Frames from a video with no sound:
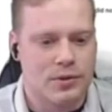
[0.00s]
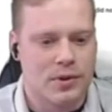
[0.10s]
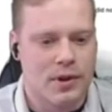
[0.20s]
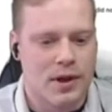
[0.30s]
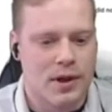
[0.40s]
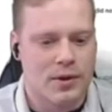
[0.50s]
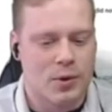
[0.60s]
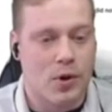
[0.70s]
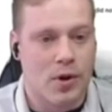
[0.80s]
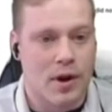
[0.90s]

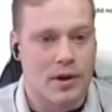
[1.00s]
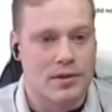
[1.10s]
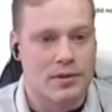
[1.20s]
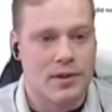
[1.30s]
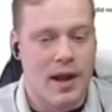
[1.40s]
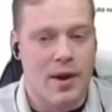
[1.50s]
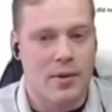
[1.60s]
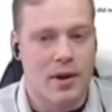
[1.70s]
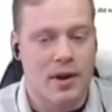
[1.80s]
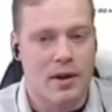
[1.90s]
Norcross down
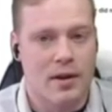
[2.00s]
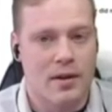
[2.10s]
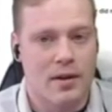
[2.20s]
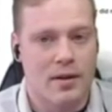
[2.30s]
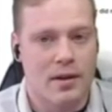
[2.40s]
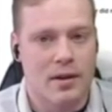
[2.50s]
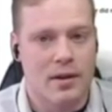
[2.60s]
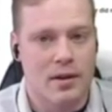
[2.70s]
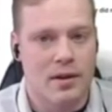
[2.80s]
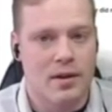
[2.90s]
in
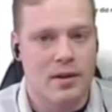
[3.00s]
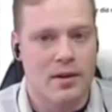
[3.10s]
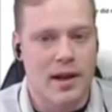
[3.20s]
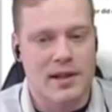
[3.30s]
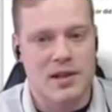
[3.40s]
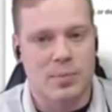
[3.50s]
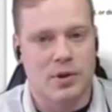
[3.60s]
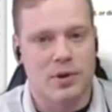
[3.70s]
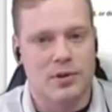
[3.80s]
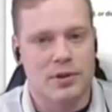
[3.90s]
the Nancy
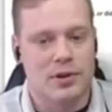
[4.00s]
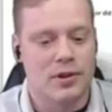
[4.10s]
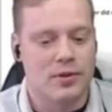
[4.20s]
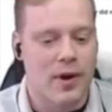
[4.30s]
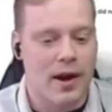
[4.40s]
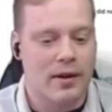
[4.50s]
Pelosi rally.